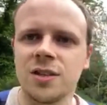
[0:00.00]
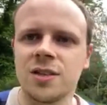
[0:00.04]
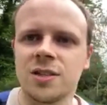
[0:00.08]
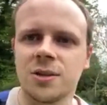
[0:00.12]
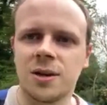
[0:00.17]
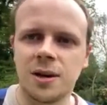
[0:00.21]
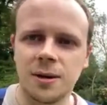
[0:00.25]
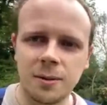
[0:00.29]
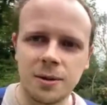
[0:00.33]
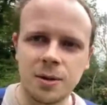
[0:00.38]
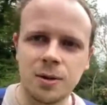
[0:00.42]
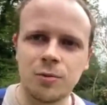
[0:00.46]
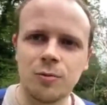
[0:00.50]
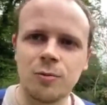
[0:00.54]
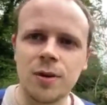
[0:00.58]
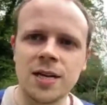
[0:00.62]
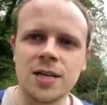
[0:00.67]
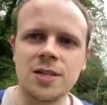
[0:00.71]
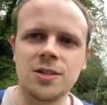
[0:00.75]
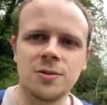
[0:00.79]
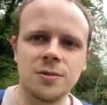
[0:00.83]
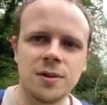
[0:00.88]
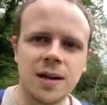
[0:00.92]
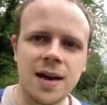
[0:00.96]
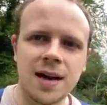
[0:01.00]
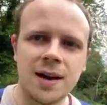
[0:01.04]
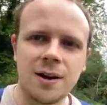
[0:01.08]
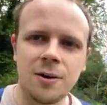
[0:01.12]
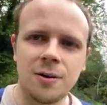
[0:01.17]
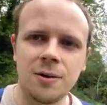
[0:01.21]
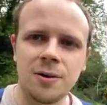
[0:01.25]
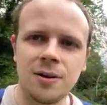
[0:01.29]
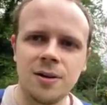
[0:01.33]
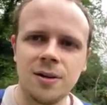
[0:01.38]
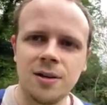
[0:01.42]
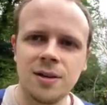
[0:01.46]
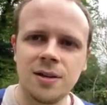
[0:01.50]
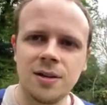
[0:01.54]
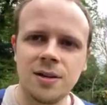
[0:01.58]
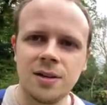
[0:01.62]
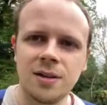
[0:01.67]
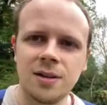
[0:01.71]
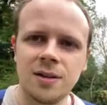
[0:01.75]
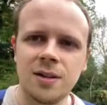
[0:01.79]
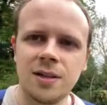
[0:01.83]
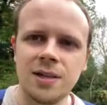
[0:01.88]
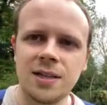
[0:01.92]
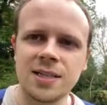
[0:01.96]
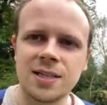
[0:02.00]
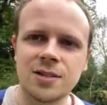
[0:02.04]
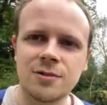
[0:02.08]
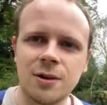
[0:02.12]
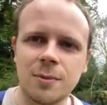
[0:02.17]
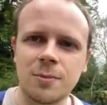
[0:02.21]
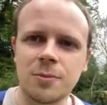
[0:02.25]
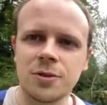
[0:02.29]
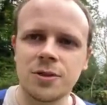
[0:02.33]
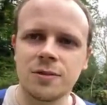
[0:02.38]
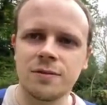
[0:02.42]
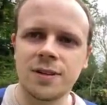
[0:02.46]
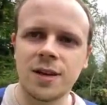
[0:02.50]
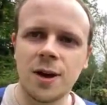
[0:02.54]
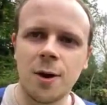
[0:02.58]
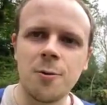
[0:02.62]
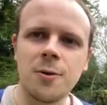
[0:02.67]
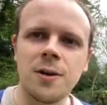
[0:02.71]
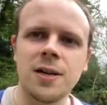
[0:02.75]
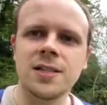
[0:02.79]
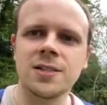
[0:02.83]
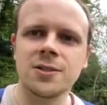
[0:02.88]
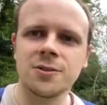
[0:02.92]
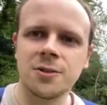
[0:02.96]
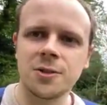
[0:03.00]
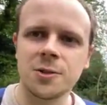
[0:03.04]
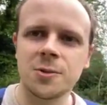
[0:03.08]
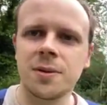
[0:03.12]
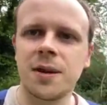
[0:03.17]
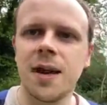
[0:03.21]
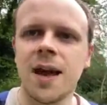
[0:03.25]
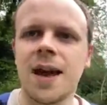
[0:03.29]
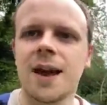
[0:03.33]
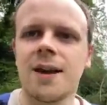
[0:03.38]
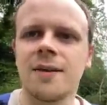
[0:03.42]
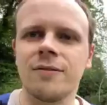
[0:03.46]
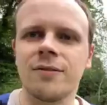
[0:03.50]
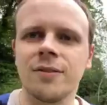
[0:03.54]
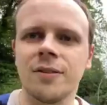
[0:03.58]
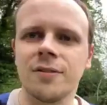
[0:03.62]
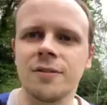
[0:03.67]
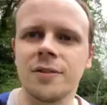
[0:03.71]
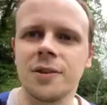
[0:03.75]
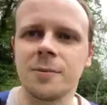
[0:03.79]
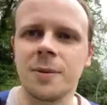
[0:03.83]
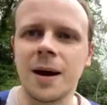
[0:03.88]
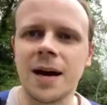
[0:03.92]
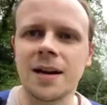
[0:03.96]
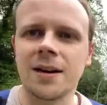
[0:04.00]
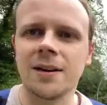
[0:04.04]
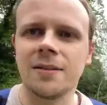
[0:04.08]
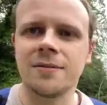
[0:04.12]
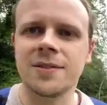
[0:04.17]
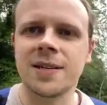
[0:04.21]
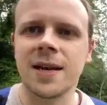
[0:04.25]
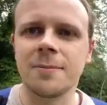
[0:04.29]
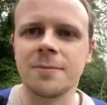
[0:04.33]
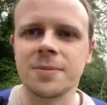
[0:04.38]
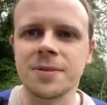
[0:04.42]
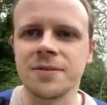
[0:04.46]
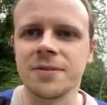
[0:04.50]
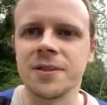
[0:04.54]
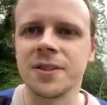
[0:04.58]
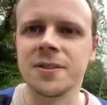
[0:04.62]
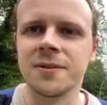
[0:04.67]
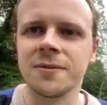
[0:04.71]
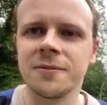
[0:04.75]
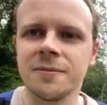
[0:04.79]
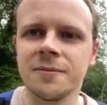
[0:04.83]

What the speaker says: So I'm going to read you now the description of the only source we have for the Battle of Tempsford.